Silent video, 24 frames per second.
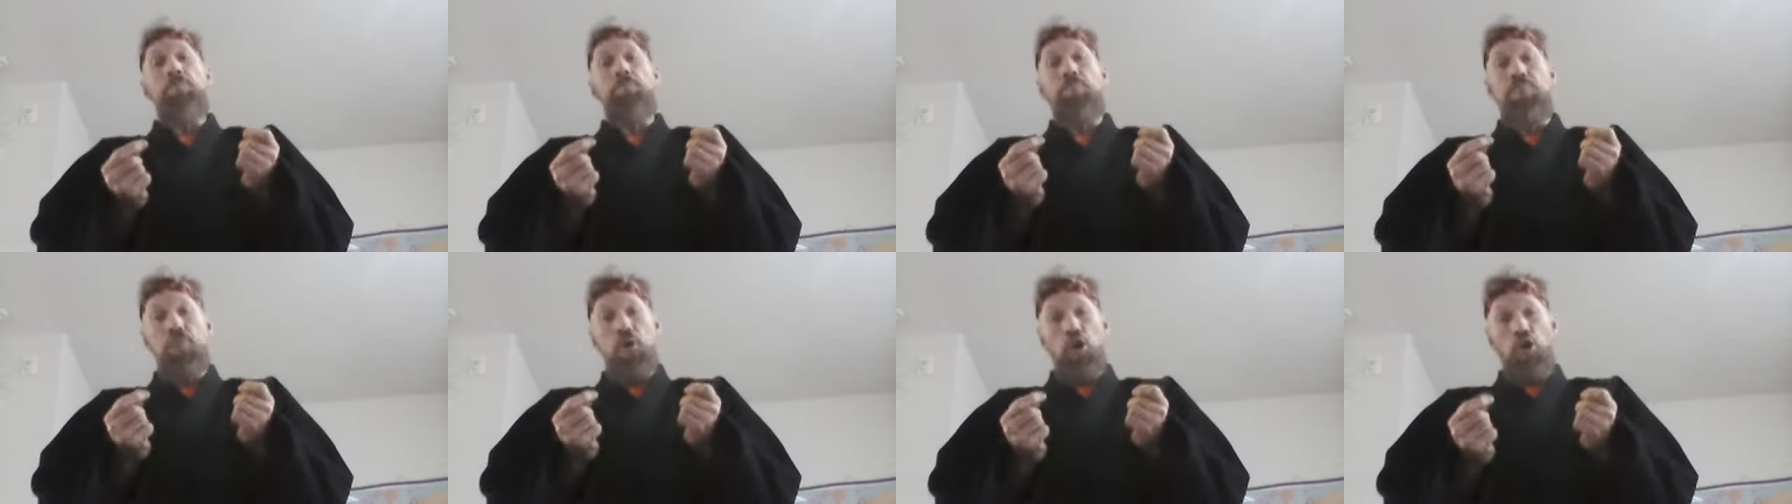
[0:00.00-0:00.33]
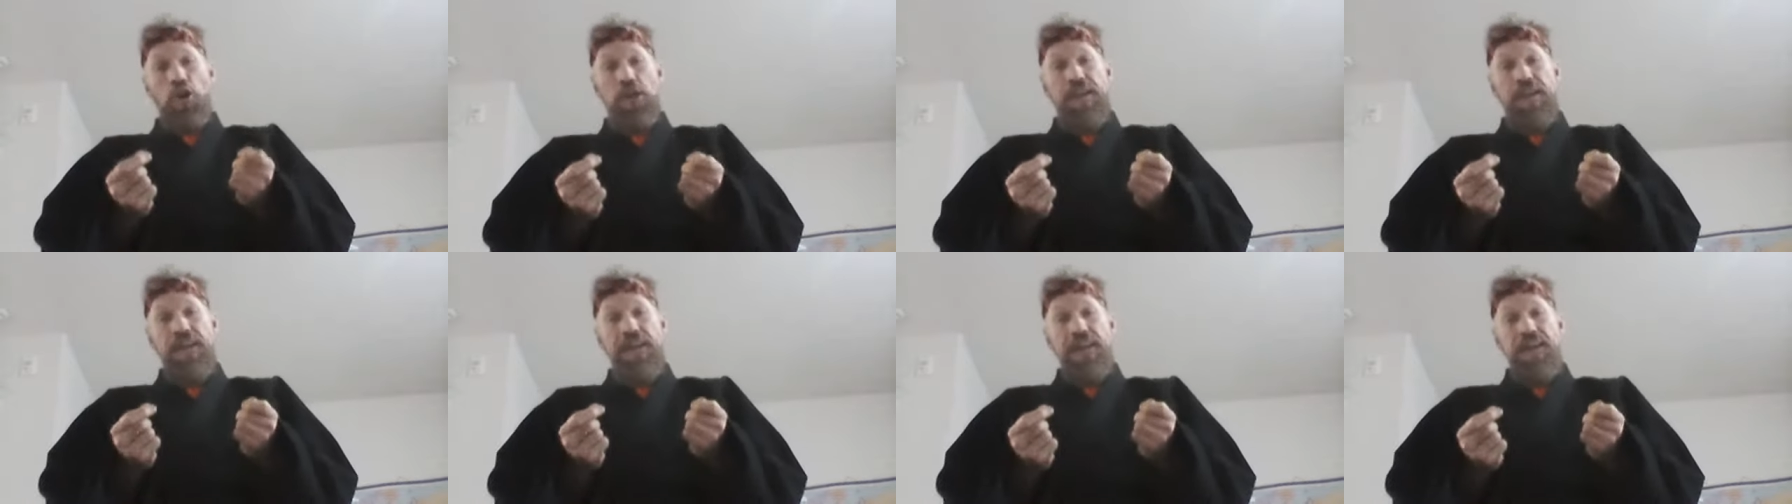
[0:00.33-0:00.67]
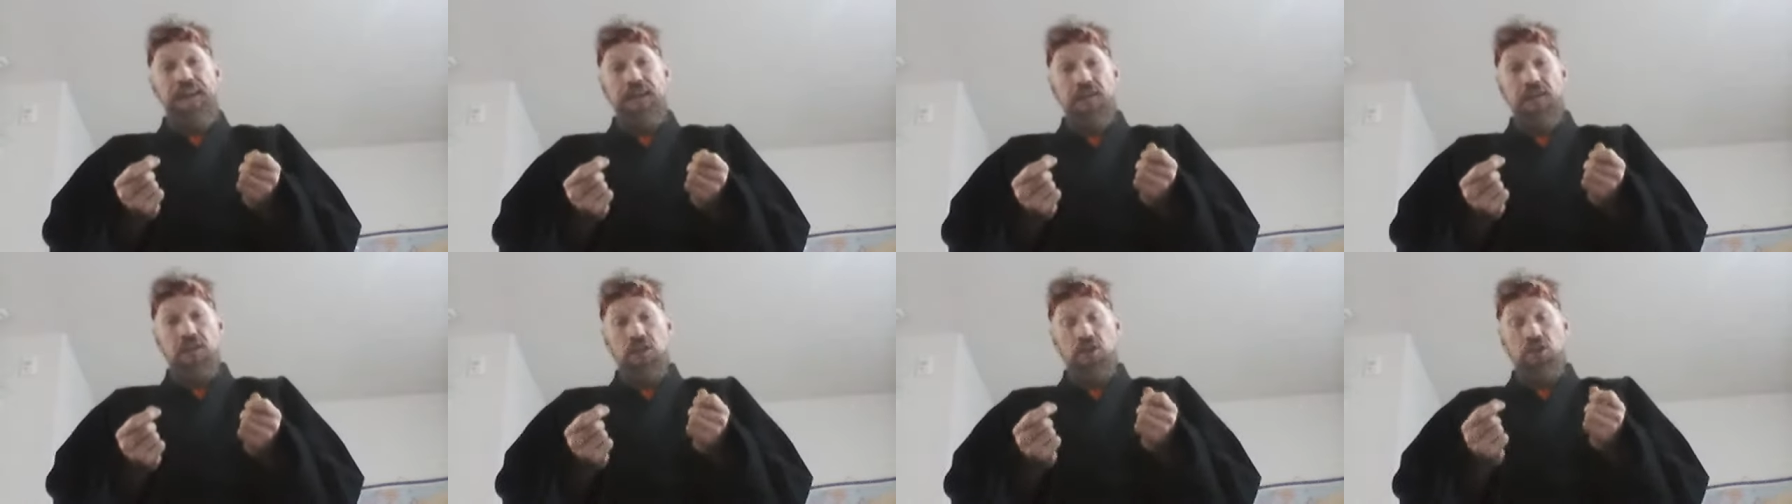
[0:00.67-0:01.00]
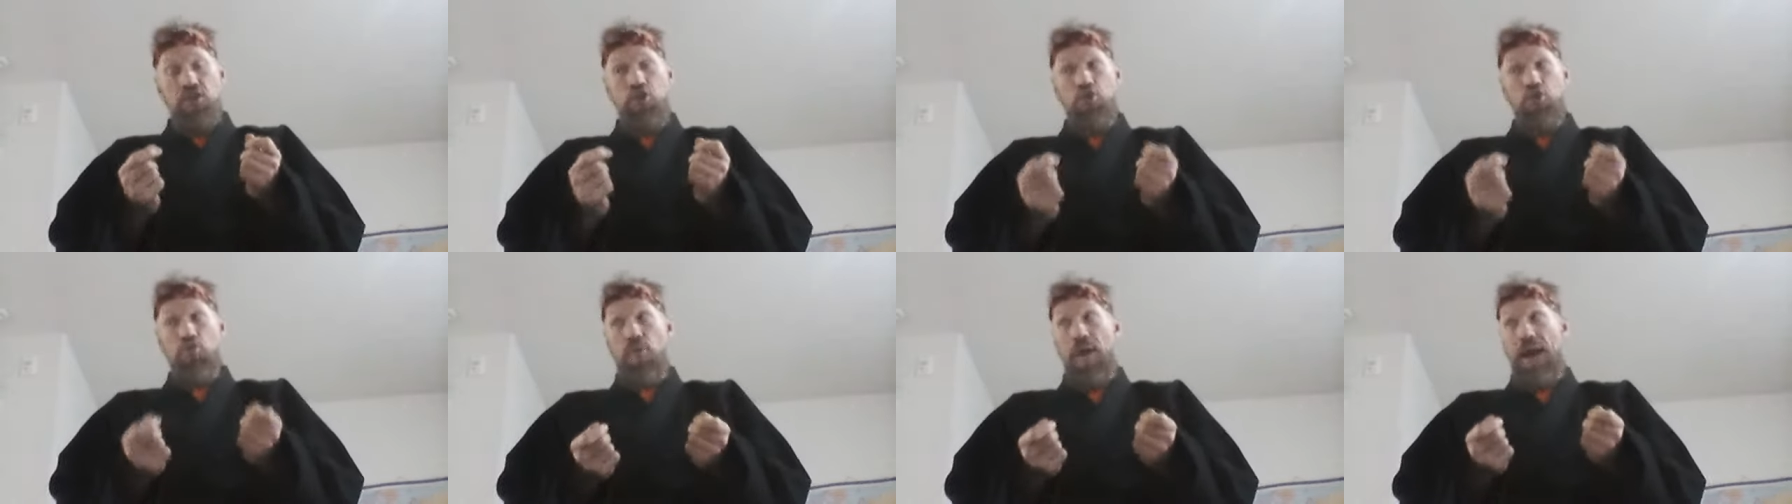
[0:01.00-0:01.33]
bully
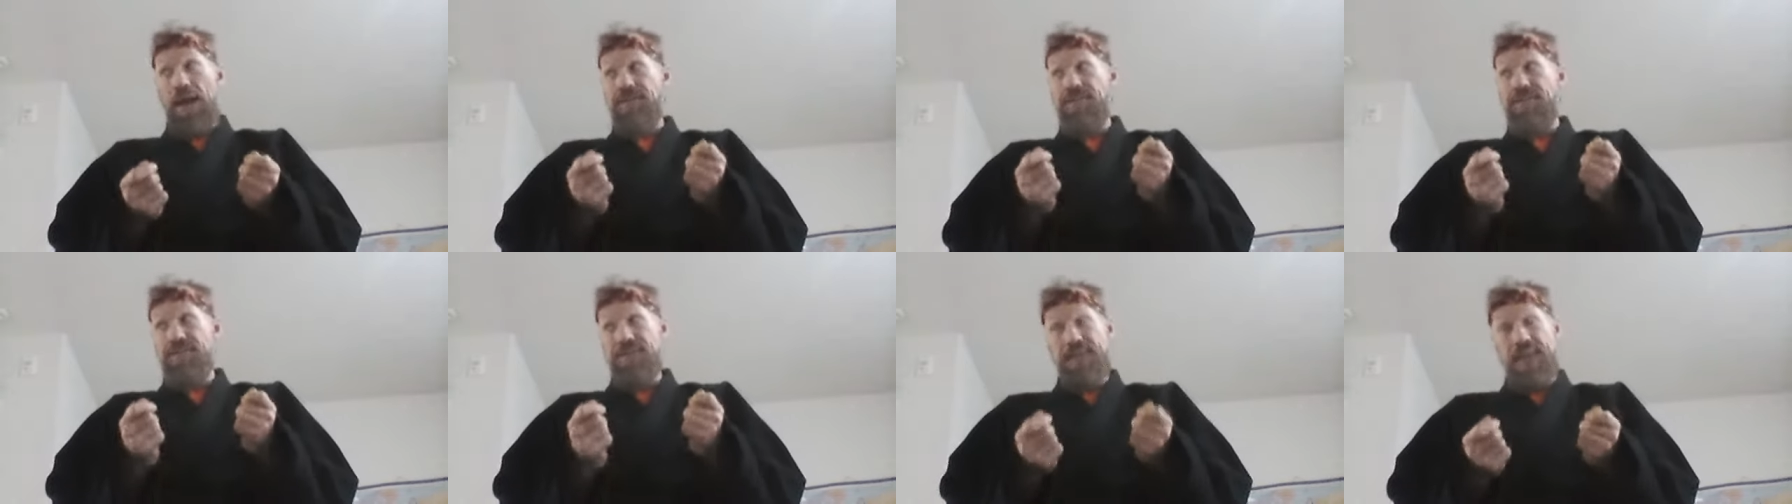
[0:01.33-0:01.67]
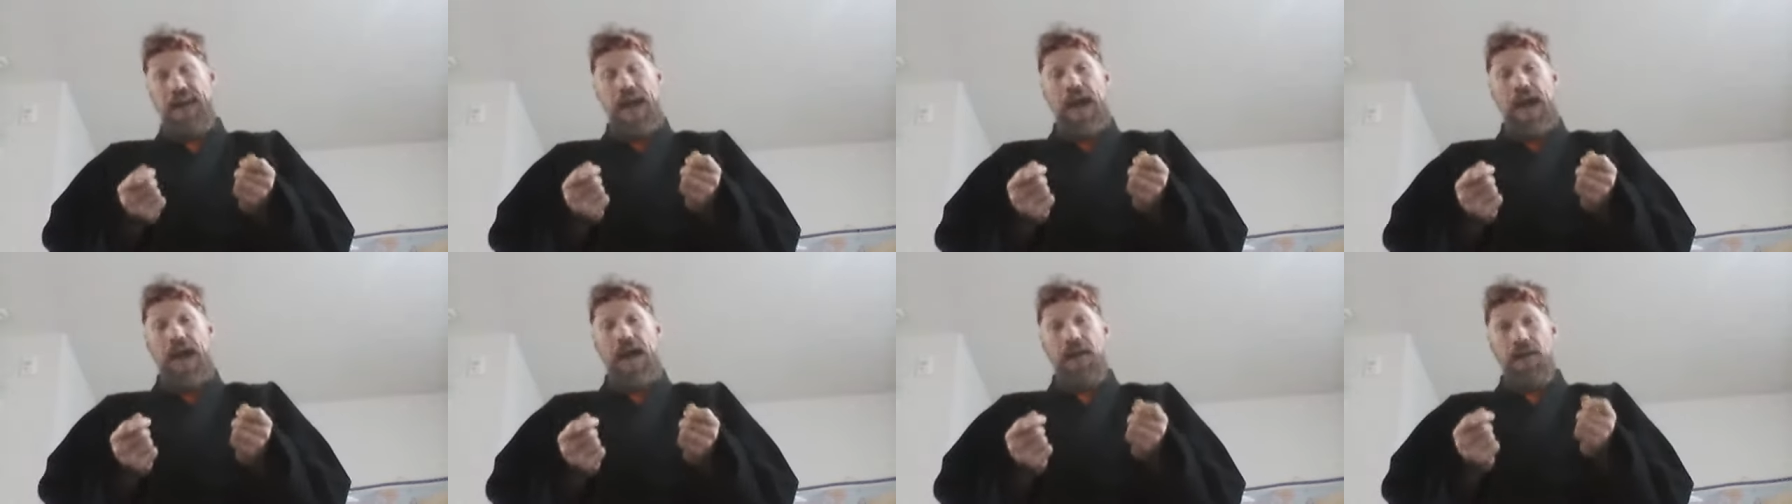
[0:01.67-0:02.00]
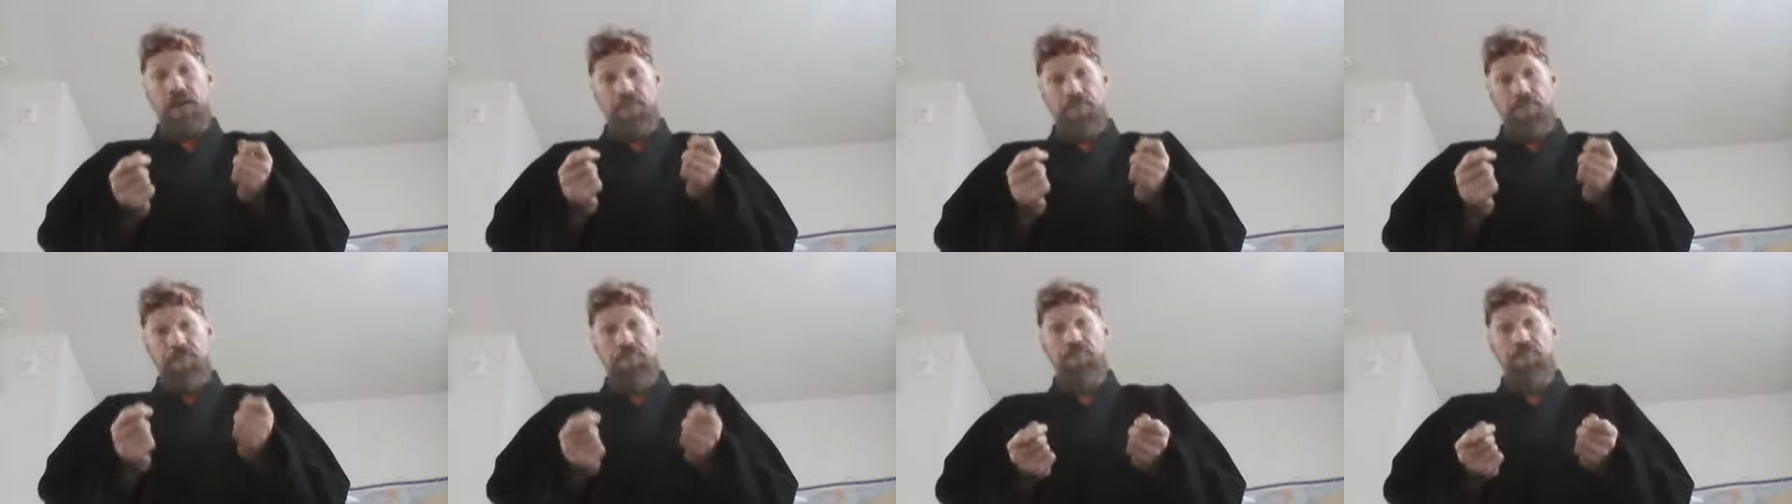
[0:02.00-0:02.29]
direct attack